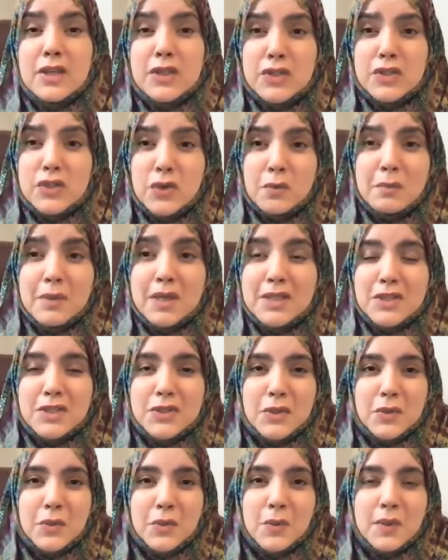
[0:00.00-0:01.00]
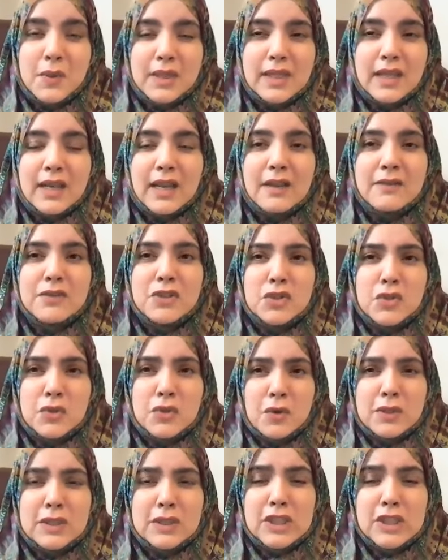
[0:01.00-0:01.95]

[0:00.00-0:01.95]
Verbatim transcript: So much so that I've ch-